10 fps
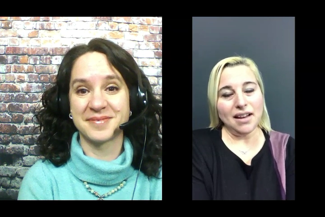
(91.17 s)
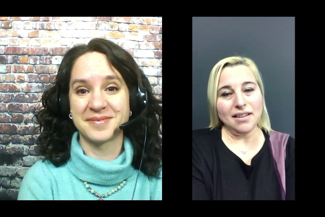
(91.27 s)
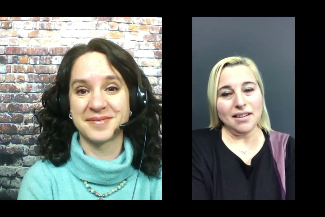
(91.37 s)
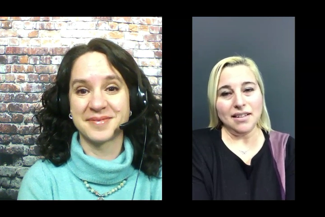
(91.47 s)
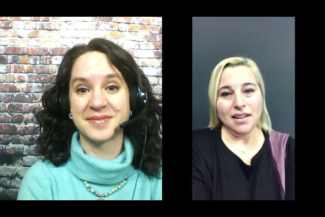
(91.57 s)

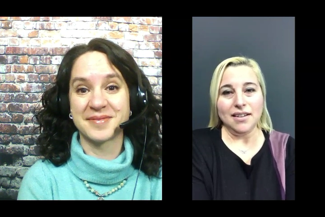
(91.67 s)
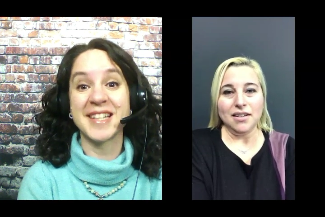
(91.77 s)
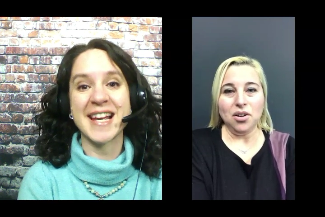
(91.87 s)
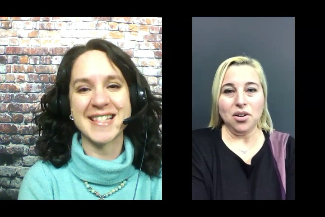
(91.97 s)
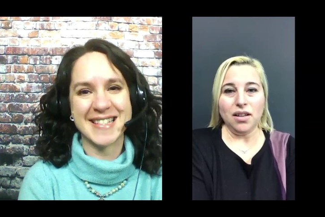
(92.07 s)
Speaker 1: yes.
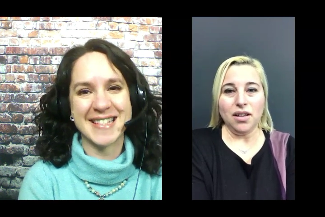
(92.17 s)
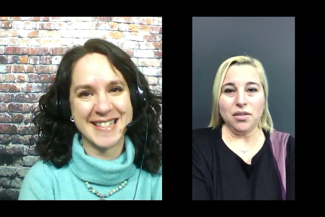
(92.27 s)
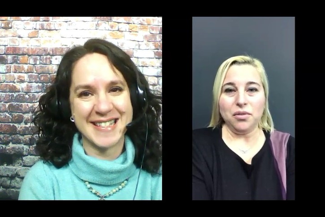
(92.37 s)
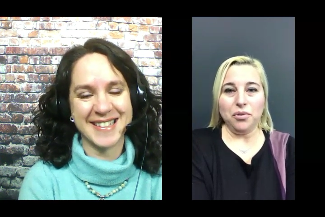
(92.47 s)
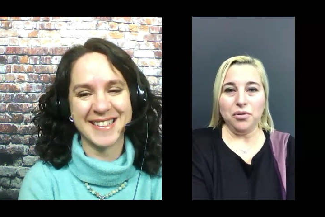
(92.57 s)
going
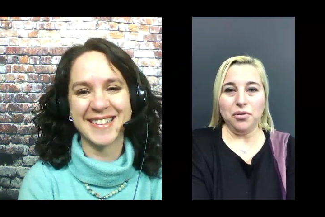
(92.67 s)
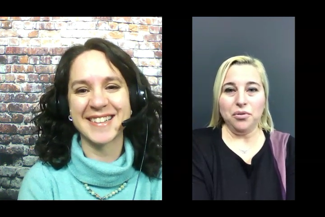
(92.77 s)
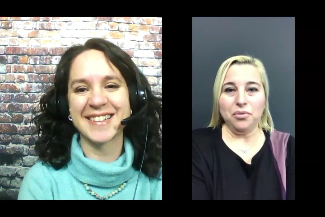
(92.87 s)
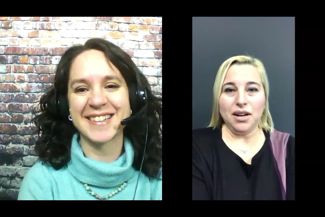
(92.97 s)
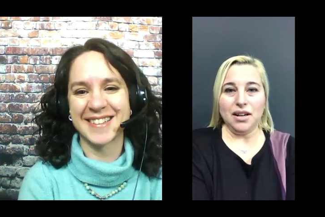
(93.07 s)
through
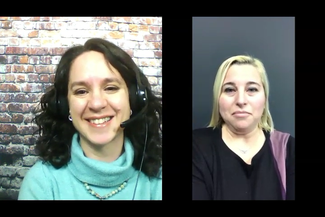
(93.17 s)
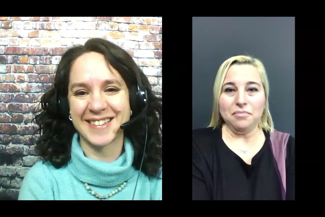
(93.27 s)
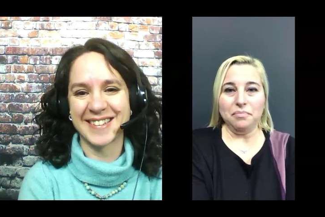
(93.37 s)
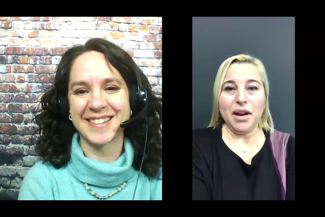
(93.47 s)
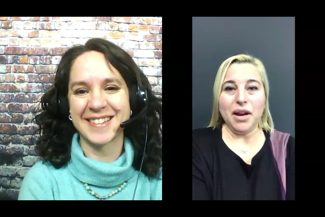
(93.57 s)
um,
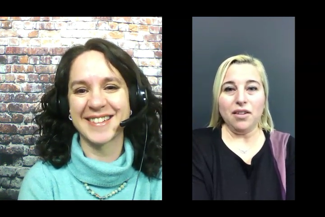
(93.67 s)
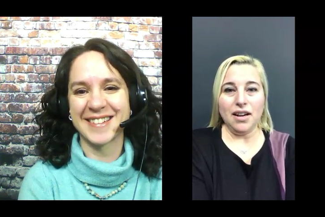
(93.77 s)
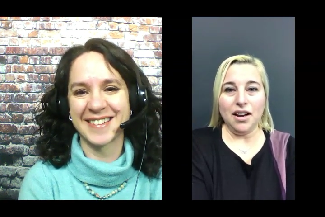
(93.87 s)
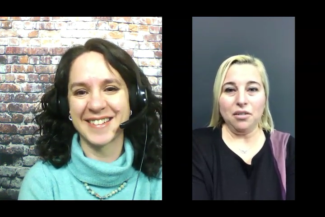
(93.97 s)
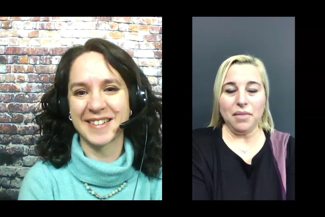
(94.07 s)
perinatal
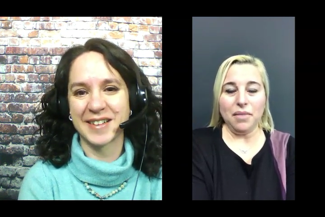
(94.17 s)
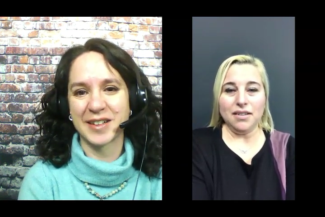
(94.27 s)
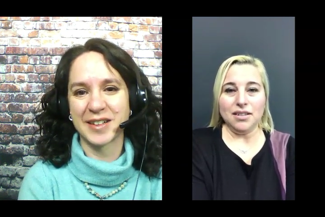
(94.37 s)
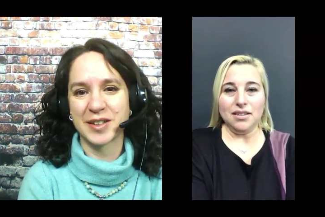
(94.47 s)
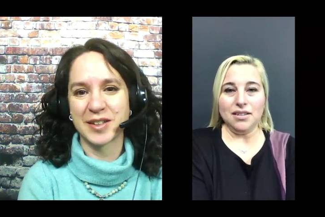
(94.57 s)
mental
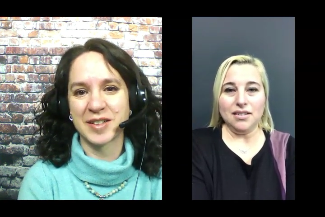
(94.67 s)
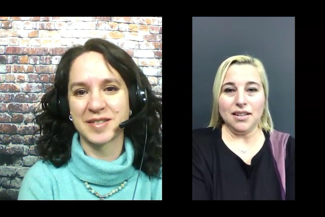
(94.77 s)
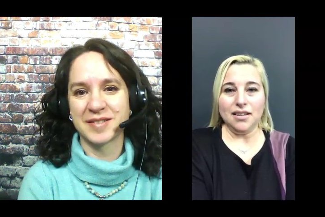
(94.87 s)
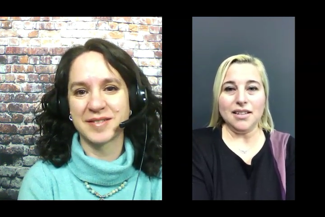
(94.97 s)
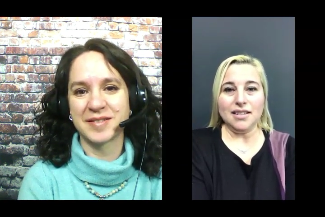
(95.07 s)

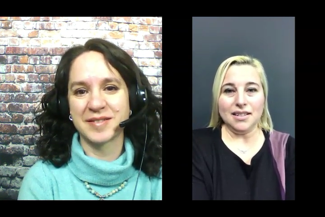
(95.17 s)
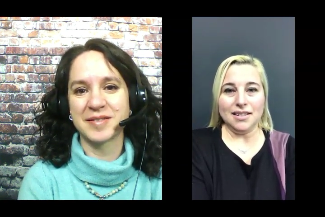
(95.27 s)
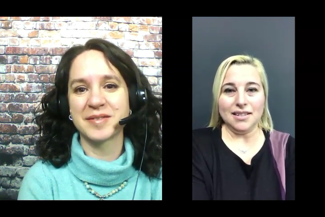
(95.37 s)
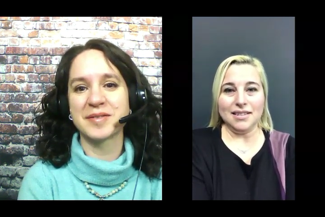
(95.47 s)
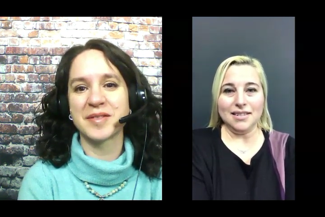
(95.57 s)
illnesses.
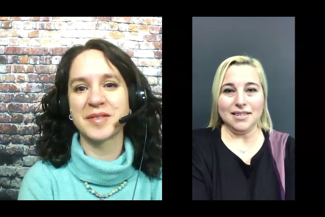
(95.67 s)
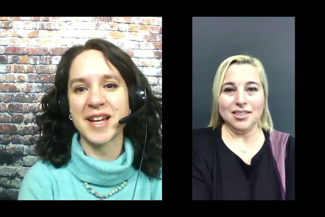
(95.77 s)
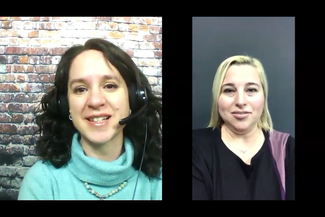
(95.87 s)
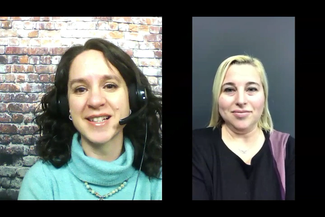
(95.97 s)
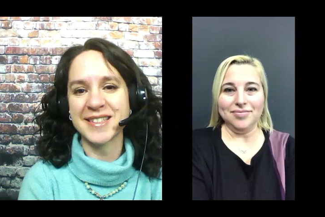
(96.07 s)

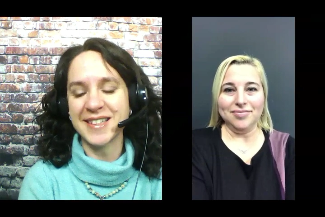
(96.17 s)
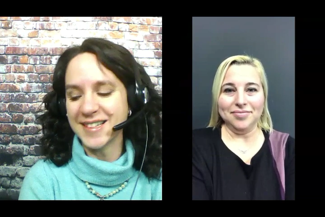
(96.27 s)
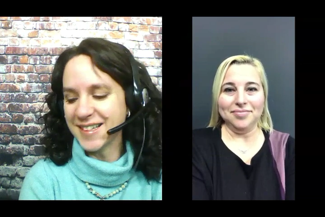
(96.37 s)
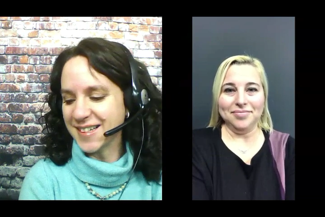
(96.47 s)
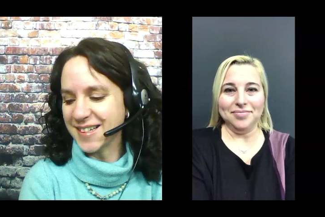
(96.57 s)

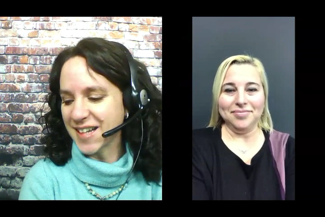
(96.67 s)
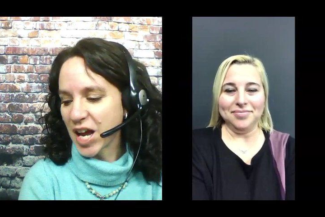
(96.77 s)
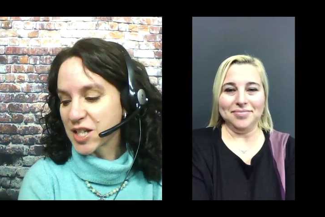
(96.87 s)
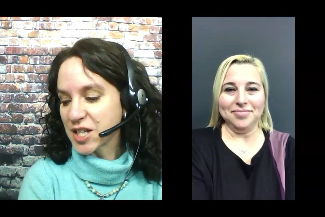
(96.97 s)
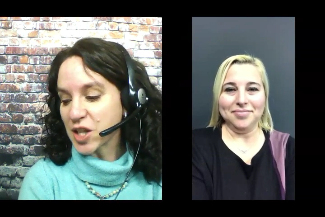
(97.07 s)
Speaker 2: Excellent.
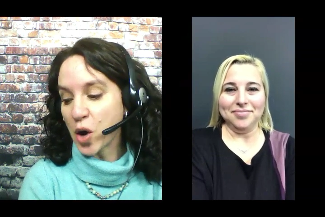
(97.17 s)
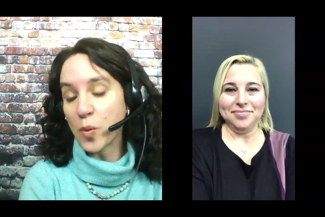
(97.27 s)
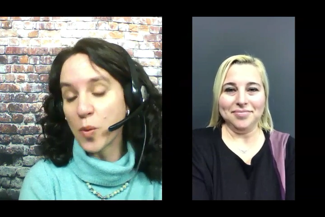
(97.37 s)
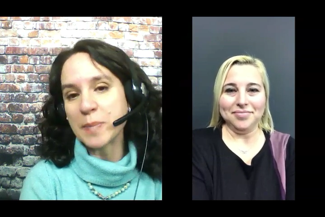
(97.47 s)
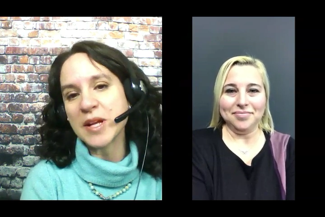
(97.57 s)
So what
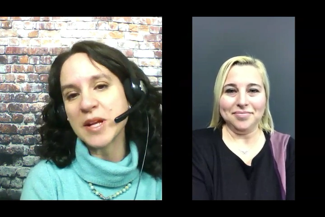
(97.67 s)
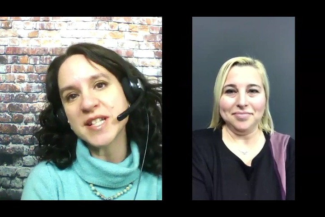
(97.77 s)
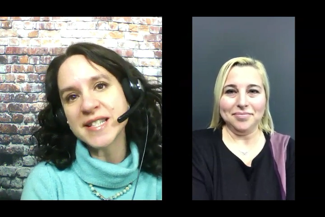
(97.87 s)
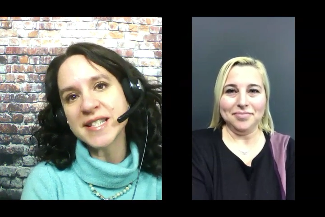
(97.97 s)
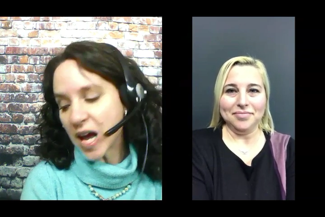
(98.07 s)
made you
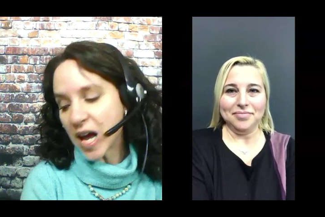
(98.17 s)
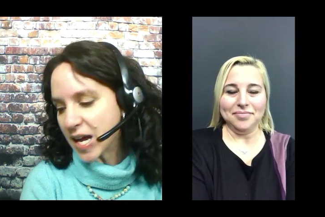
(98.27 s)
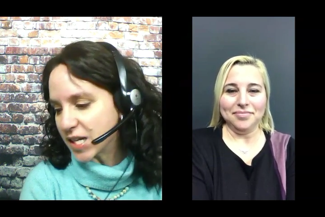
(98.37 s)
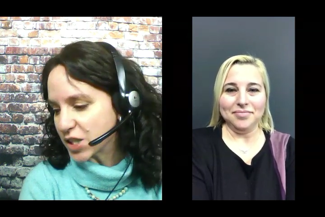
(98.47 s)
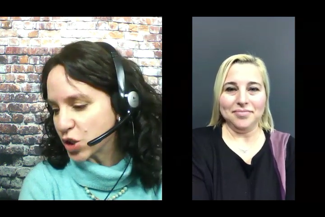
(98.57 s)
decide to
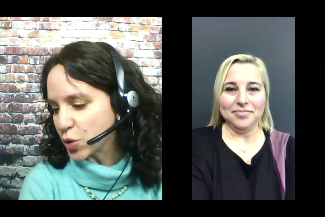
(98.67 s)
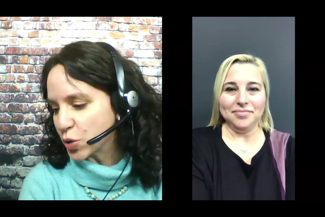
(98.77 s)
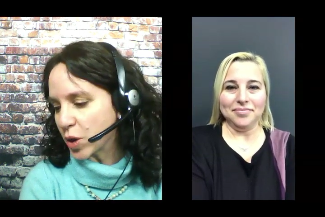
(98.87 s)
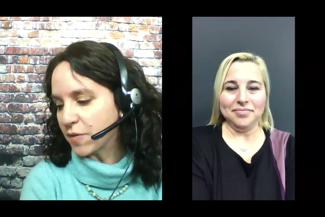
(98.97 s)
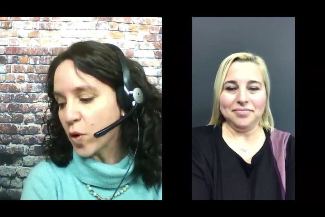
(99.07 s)
uh,
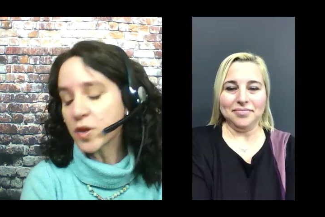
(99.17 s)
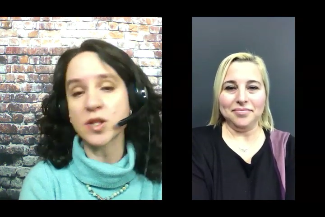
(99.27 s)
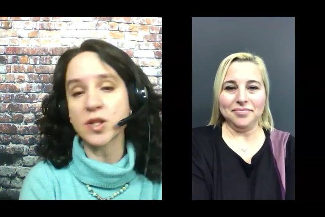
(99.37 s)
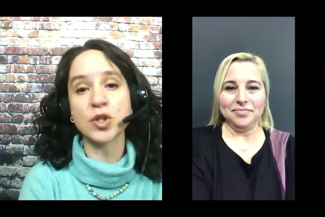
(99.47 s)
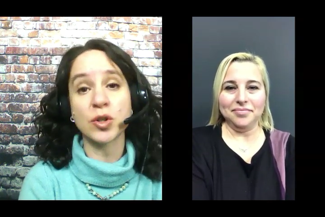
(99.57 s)
focus on
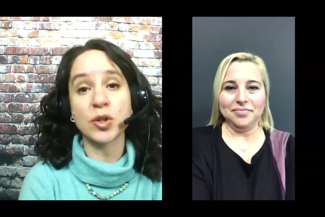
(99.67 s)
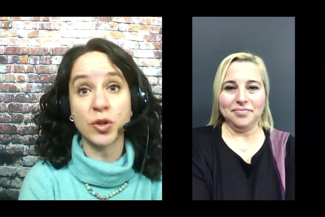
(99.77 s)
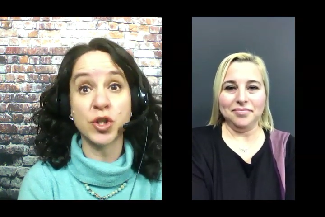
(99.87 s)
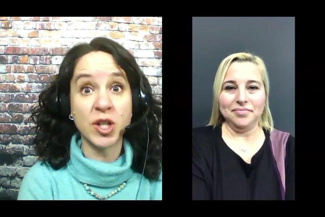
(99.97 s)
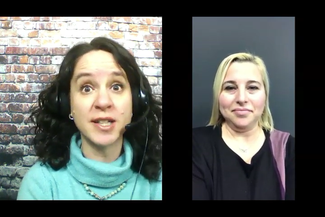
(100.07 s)
your
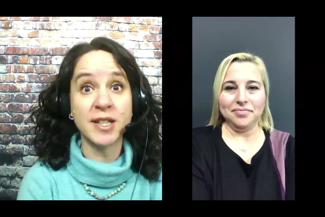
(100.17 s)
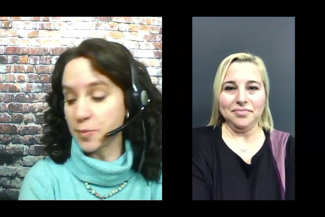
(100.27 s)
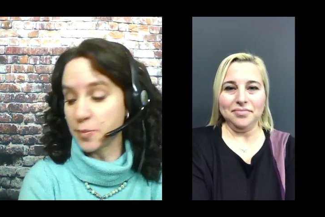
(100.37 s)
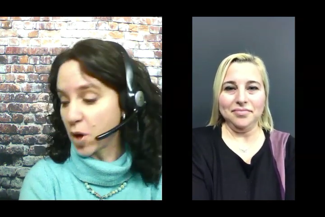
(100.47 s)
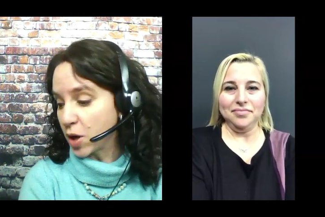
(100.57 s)
journalism on
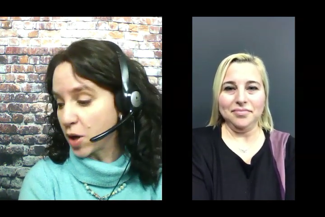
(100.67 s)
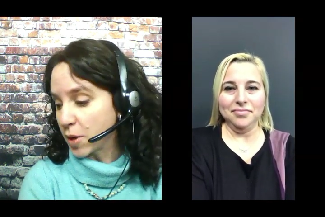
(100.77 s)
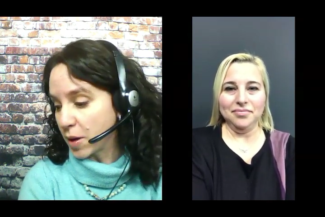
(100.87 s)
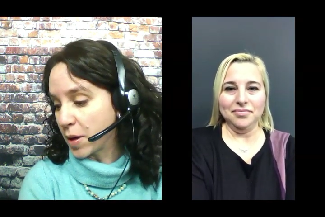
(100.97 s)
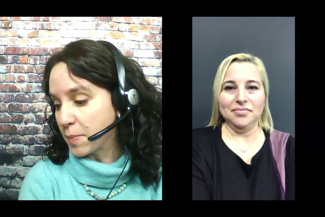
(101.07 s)
uh,
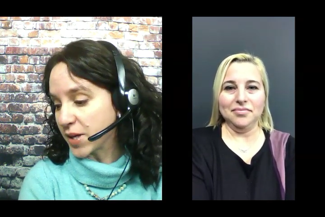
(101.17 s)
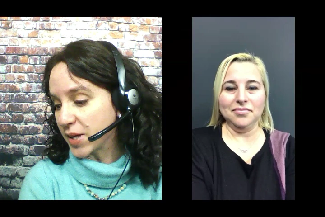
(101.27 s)
maternal mental